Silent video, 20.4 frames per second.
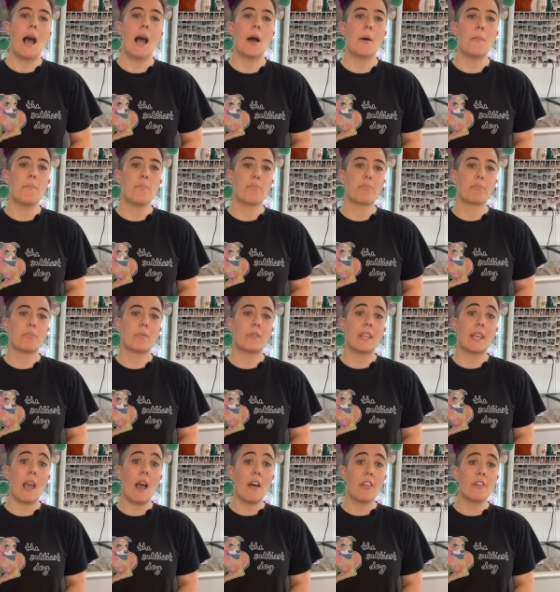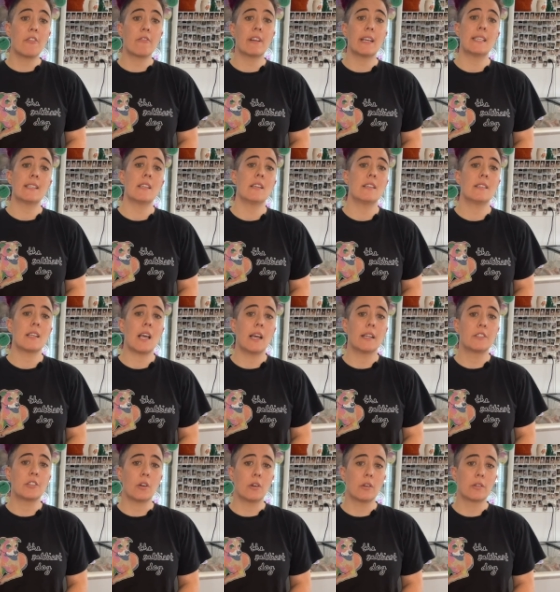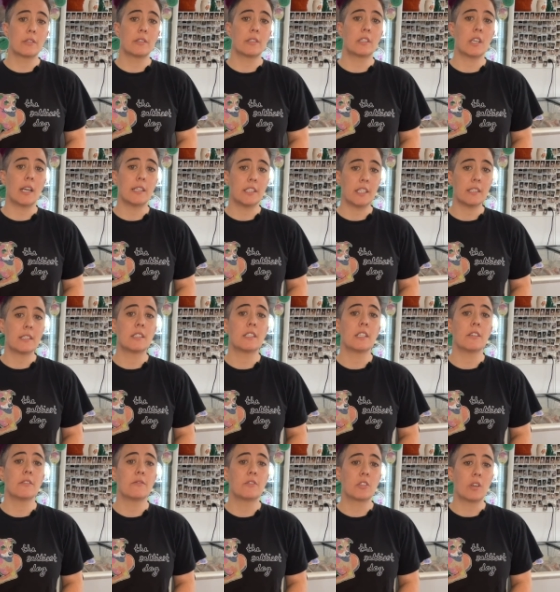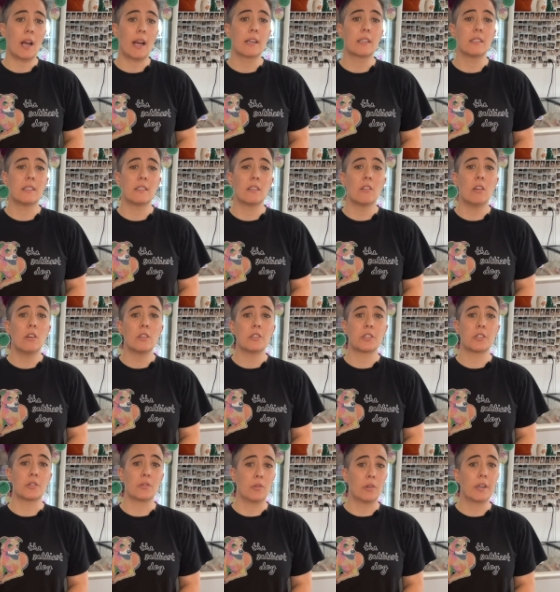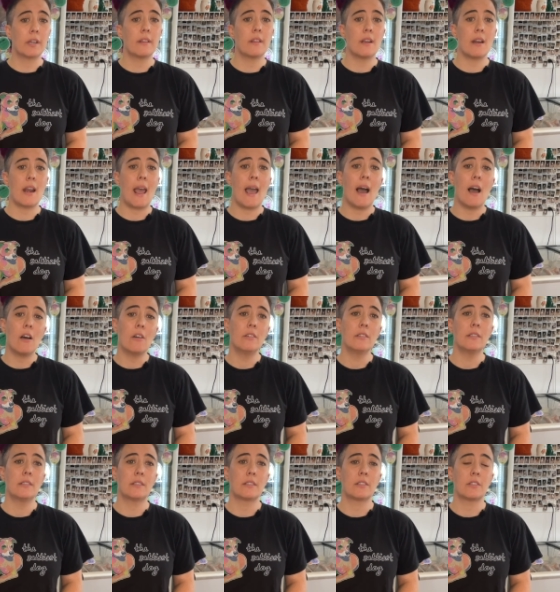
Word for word: Um, the other reason is that dogs' digestive tract is a lot shorter than ours,